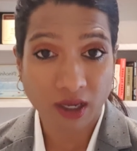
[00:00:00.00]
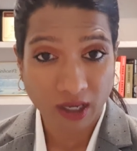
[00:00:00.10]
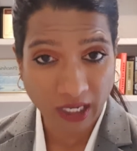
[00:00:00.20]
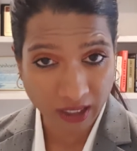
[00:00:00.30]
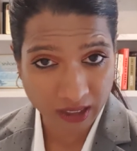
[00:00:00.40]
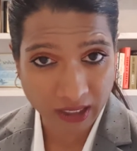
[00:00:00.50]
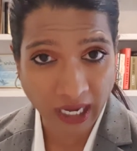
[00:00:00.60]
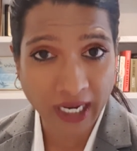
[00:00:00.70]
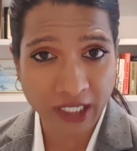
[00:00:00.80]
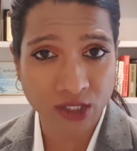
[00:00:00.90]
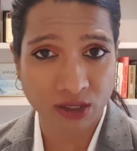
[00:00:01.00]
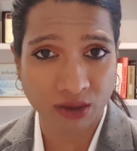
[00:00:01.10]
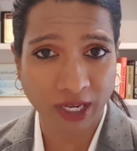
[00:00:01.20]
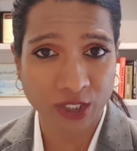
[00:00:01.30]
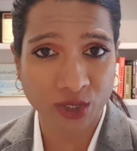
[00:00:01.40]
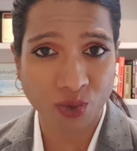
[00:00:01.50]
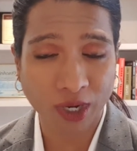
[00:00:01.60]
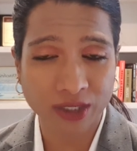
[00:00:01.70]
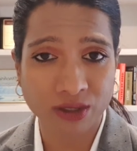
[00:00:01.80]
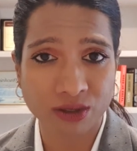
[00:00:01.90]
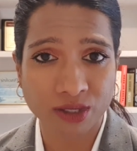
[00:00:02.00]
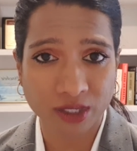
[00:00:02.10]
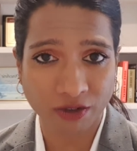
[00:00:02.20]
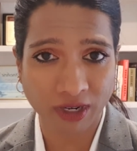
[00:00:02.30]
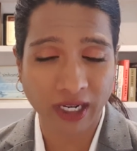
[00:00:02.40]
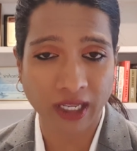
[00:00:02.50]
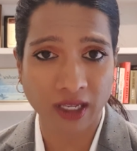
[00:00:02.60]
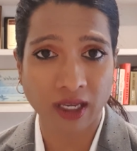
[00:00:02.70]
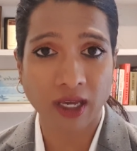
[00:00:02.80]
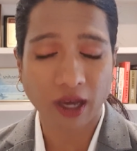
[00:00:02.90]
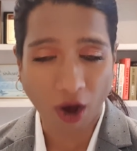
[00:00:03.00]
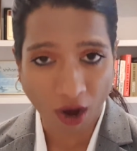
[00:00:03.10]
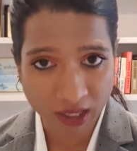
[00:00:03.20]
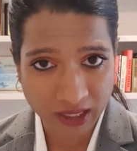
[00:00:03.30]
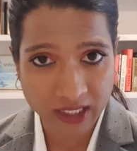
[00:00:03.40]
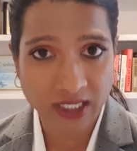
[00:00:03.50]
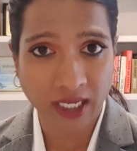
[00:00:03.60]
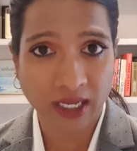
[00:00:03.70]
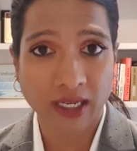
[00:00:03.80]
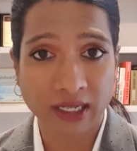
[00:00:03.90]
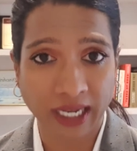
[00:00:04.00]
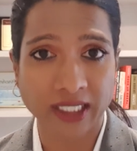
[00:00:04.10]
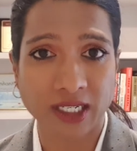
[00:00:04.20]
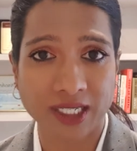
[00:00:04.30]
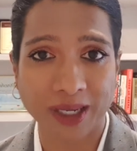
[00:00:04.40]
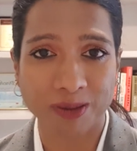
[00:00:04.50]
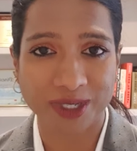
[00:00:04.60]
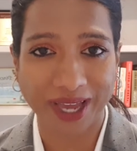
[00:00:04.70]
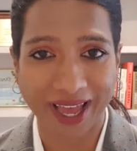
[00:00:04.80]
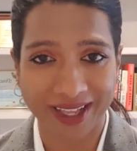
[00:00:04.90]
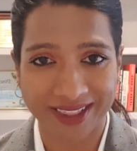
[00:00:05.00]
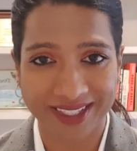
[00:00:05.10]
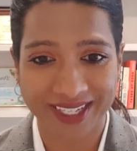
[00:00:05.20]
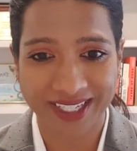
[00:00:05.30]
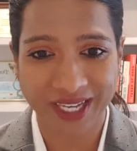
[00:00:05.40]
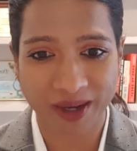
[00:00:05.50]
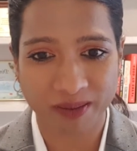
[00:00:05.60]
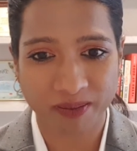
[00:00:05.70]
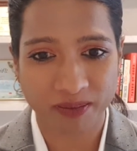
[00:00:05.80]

it'll guide you as to what to do differently on this next attempt at this exam.